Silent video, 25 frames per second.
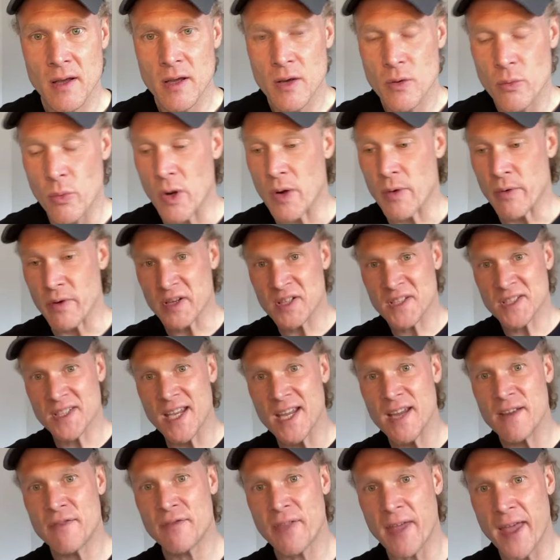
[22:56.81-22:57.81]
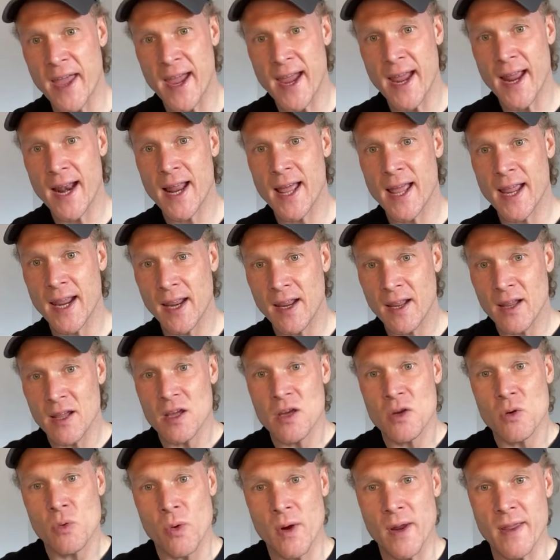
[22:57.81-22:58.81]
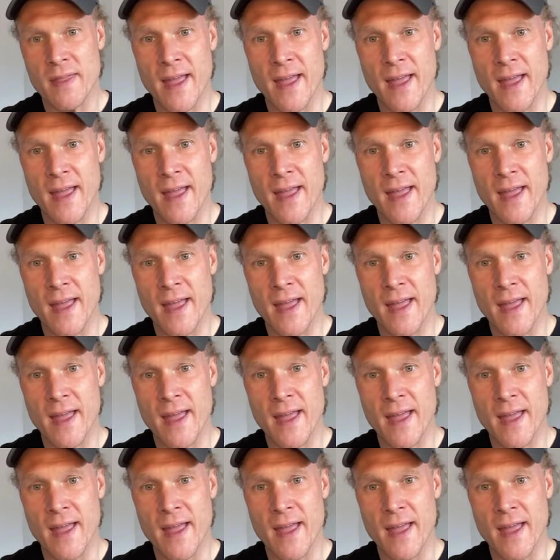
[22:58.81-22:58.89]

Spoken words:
We receive the healing, we